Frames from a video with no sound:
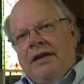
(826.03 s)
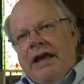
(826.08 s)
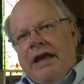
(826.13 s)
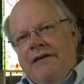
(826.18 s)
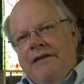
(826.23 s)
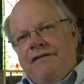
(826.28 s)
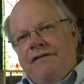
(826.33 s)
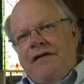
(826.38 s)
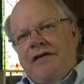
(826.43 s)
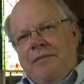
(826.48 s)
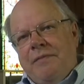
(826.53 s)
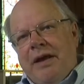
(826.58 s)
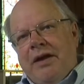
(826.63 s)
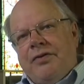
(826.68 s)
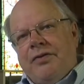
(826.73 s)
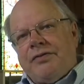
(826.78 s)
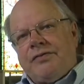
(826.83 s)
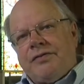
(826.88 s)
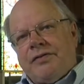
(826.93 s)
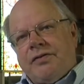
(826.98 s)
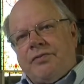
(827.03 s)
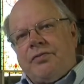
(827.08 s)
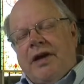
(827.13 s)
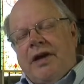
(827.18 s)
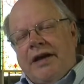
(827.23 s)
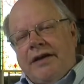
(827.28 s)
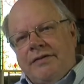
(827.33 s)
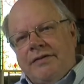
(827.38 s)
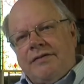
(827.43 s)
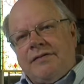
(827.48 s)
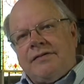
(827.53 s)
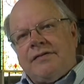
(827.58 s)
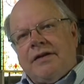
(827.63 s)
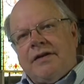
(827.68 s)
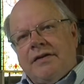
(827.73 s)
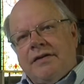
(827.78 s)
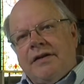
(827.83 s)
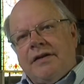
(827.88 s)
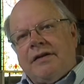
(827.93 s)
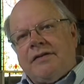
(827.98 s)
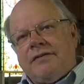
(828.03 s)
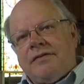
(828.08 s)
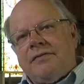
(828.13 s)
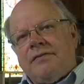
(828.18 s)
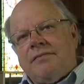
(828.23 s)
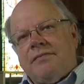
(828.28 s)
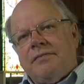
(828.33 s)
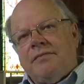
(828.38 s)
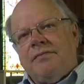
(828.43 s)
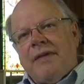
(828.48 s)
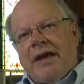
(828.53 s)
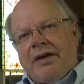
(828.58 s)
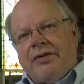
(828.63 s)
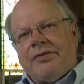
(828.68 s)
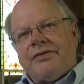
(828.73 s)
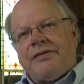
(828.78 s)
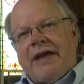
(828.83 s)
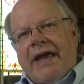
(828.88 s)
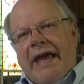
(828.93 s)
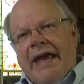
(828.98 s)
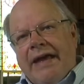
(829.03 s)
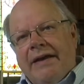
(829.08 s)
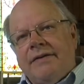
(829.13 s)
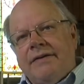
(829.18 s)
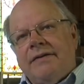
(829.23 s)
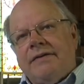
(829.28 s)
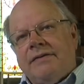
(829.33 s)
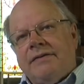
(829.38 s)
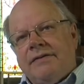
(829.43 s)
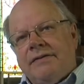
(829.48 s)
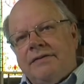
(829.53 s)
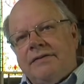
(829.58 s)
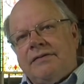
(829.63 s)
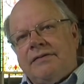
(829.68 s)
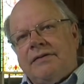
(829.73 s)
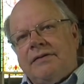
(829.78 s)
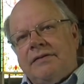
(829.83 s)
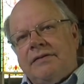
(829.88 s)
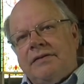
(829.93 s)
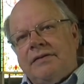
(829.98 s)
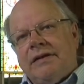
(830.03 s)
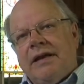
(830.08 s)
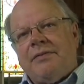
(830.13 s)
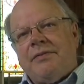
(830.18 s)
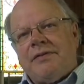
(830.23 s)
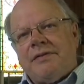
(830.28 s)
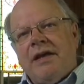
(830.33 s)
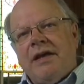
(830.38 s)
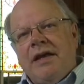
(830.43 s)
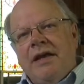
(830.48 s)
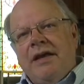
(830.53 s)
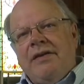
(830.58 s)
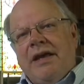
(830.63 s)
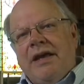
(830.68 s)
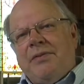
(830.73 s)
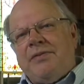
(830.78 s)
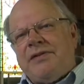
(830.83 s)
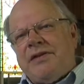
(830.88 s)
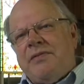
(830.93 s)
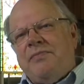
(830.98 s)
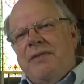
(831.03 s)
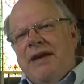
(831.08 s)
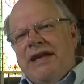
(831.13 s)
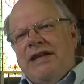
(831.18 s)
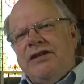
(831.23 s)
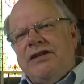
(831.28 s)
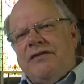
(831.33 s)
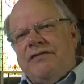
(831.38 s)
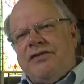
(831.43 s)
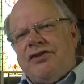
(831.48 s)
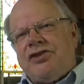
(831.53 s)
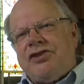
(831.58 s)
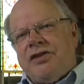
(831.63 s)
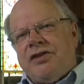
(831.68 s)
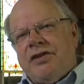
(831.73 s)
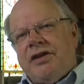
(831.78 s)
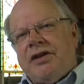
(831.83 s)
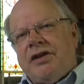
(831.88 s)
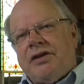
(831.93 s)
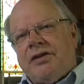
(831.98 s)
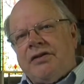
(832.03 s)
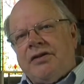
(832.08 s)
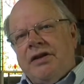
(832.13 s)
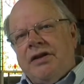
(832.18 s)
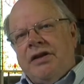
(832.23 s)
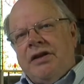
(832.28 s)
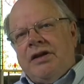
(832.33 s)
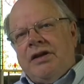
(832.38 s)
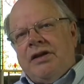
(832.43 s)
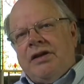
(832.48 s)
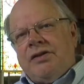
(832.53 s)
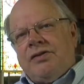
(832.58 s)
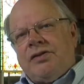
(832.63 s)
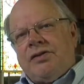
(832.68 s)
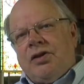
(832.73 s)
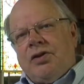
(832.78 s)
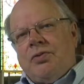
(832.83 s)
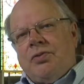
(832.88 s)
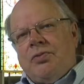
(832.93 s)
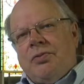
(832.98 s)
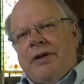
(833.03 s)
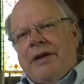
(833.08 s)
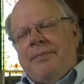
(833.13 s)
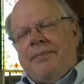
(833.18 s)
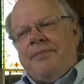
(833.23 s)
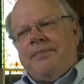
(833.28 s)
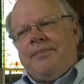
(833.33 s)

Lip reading: females the rights that males had. So that was the main division there. So